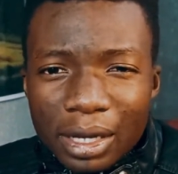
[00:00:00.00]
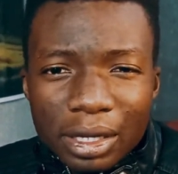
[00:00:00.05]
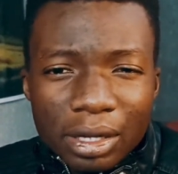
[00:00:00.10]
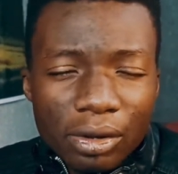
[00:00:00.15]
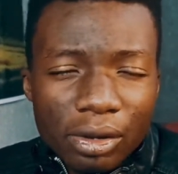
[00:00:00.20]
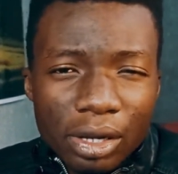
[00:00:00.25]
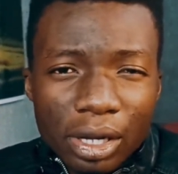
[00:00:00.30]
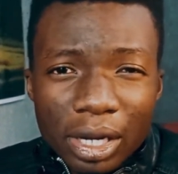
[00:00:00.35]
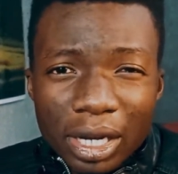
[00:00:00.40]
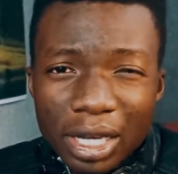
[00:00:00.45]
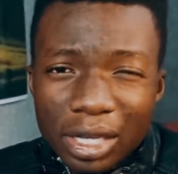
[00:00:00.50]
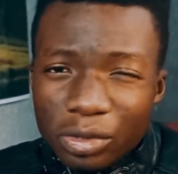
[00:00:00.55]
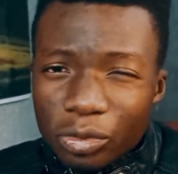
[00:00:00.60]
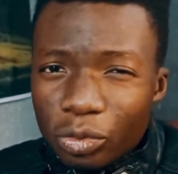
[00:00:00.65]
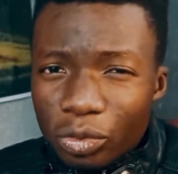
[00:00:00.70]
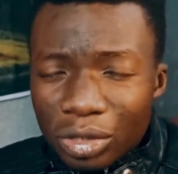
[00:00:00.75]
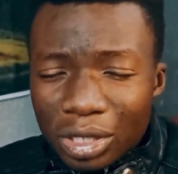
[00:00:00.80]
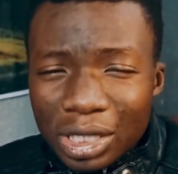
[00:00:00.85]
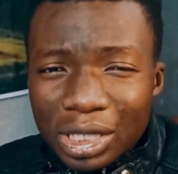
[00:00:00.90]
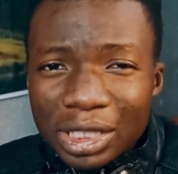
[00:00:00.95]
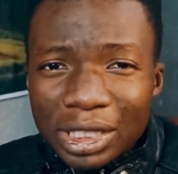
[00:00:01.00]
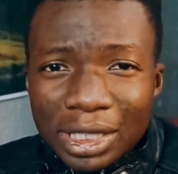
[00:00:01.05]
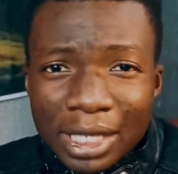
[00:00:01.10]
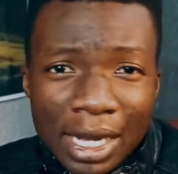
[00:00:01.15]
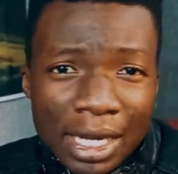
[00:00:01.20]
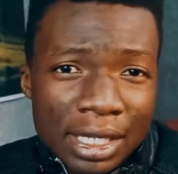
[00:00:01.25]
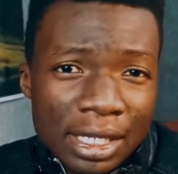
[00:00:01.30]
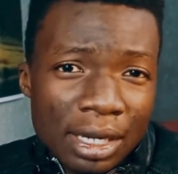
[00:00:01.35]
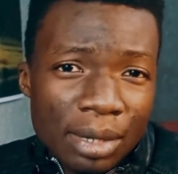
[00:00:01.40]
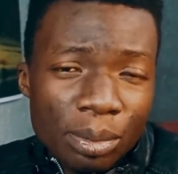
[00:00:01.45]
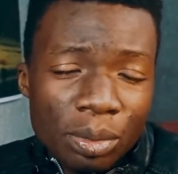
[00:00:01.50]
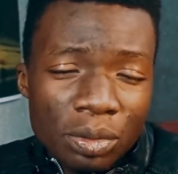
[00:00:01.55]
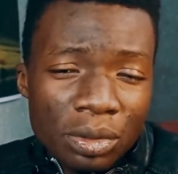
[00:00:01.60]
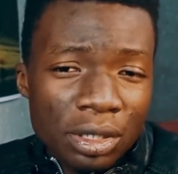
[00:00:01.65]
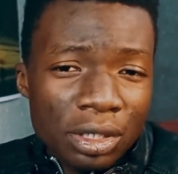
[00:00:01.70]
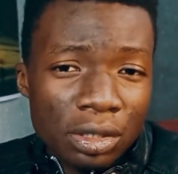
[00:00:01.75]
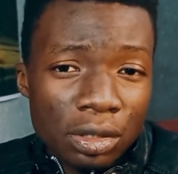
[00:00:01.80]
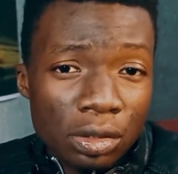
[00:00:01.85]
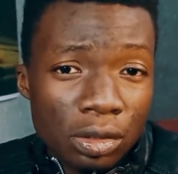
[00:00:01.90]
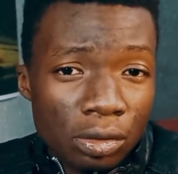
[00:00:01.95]
Now, I can't really judge up
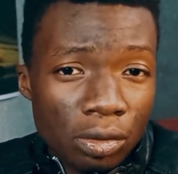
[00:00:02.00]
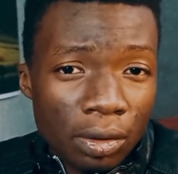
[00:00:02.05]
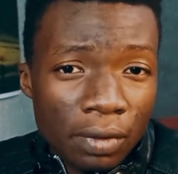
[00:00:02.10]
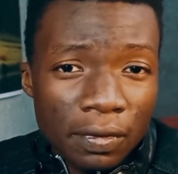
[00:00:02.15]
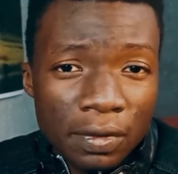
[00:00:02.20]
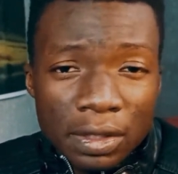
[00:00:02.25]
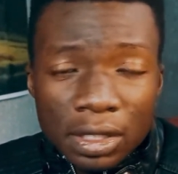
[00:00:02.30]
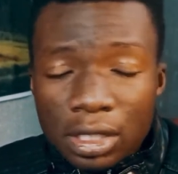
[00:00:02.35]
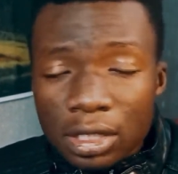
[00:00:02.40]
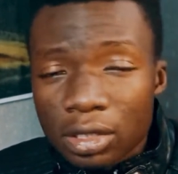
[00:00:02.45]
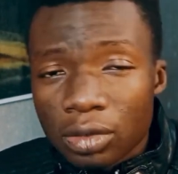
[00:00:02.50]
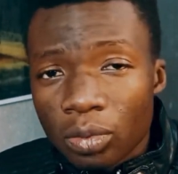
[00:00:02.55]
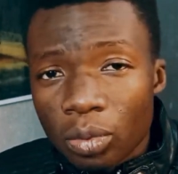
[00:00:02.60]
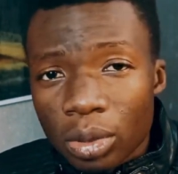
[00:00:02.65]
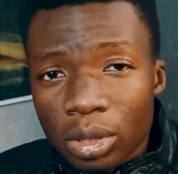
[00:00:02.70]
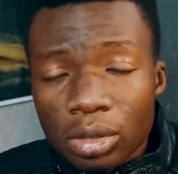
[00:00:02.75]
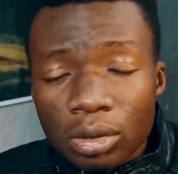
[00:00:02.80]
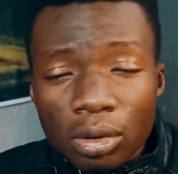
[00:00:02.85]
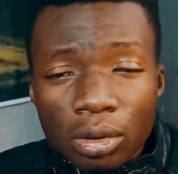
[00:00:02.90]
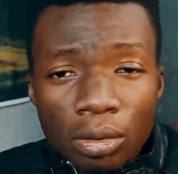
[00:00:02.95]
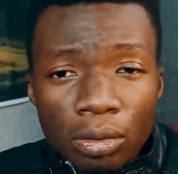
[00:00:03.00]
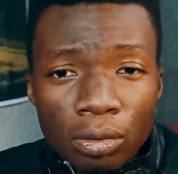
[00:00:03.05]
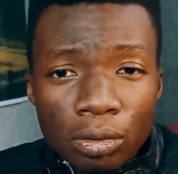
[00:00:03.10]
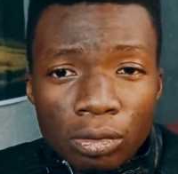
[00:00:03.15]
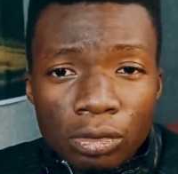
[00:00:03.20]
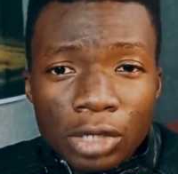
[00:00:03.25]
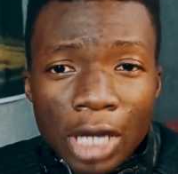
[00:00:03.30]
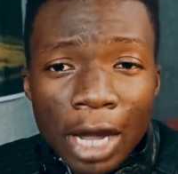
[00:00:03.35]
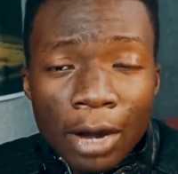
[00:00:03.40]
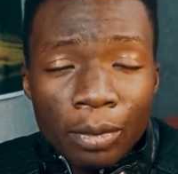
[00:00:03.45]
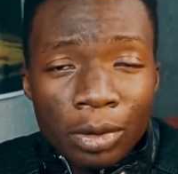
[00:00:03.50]
this show if it is good or good.